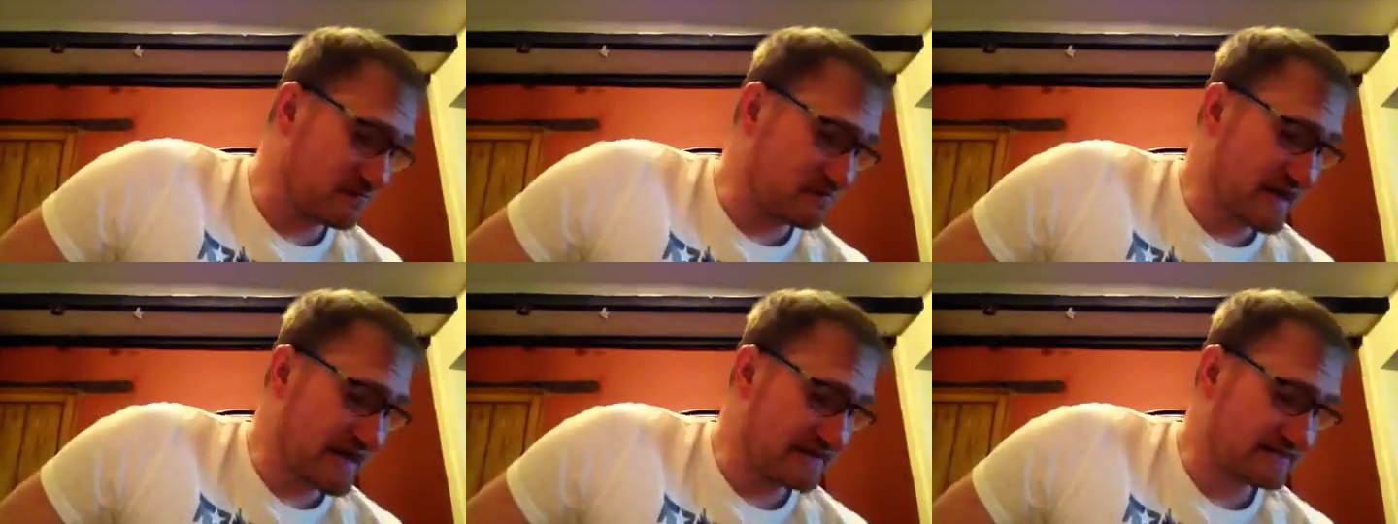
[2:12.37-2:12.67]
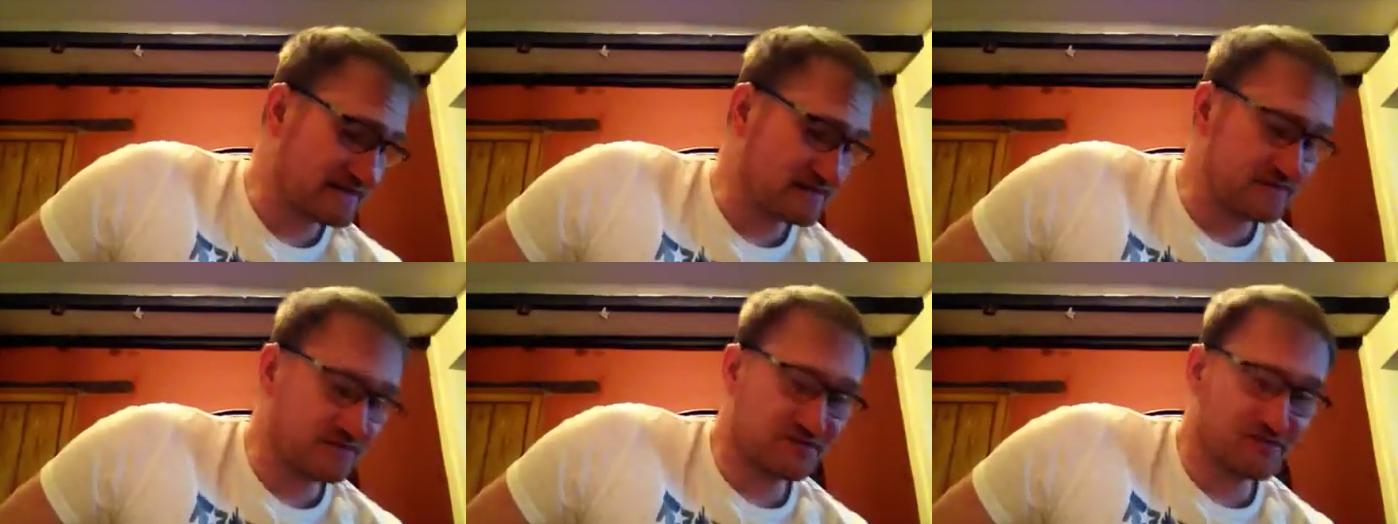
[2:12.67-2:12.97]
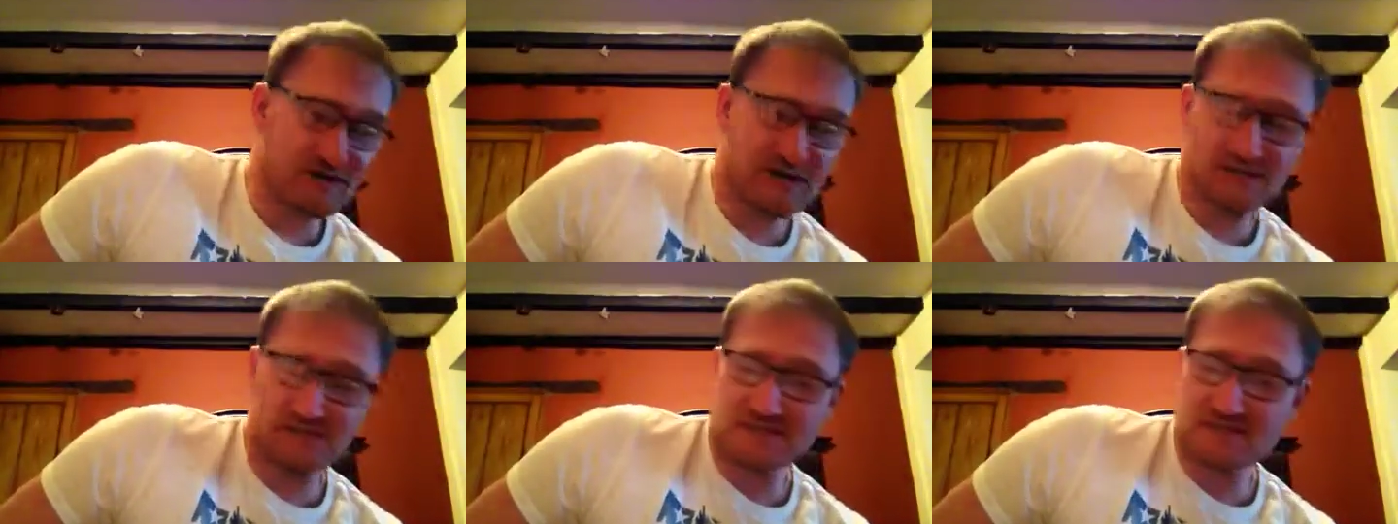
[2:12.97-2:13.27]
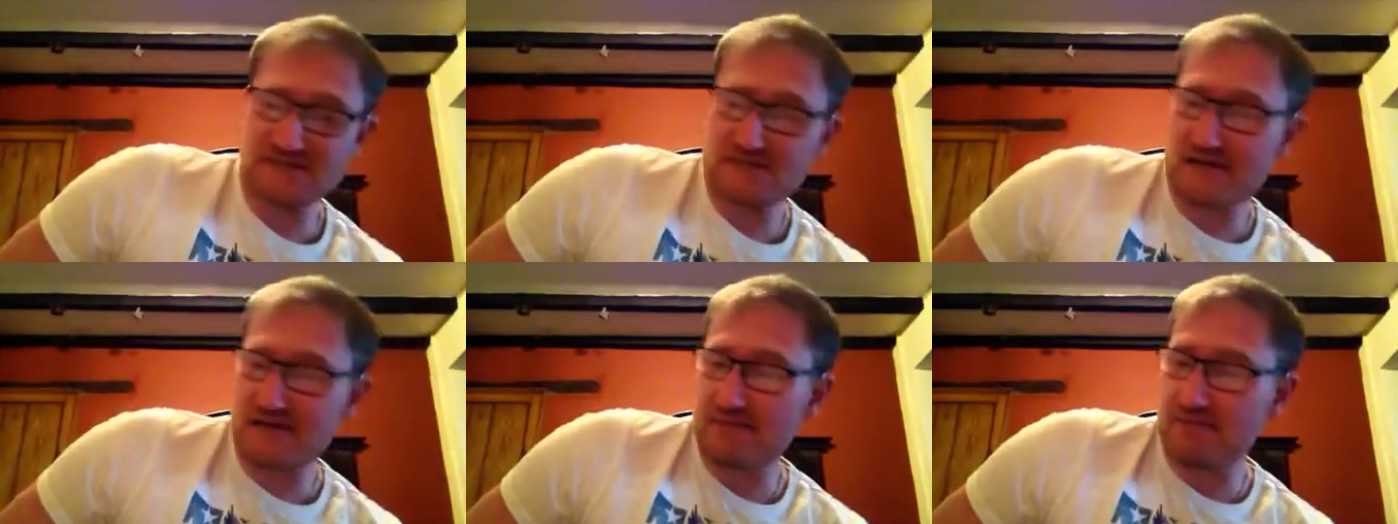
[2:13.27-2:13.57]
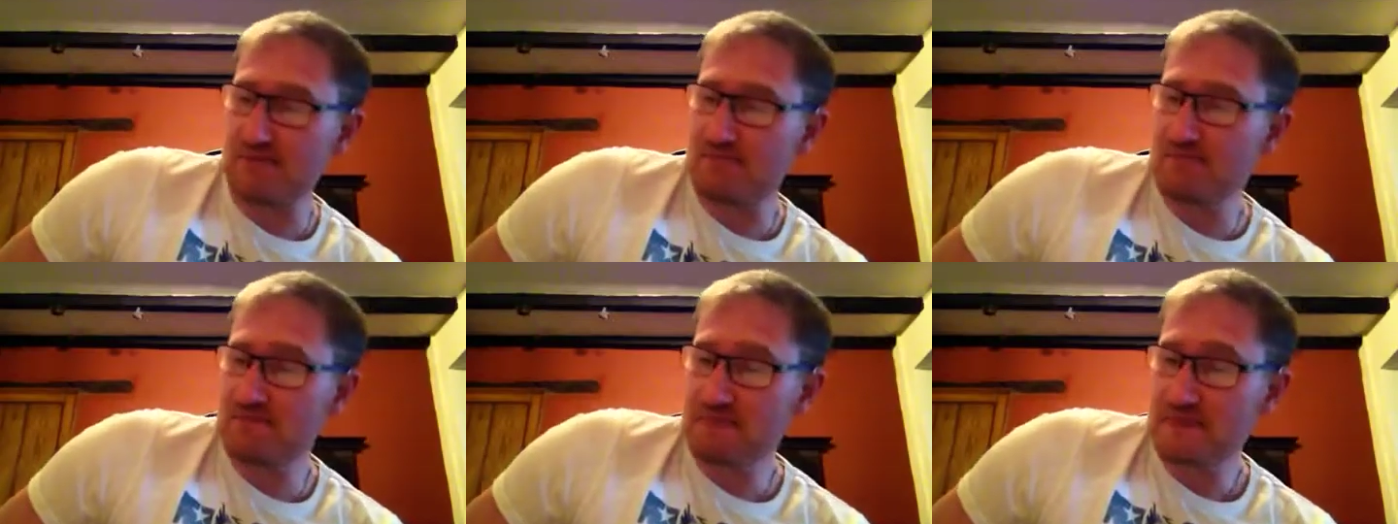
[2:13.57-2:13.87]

mounted and framed the same.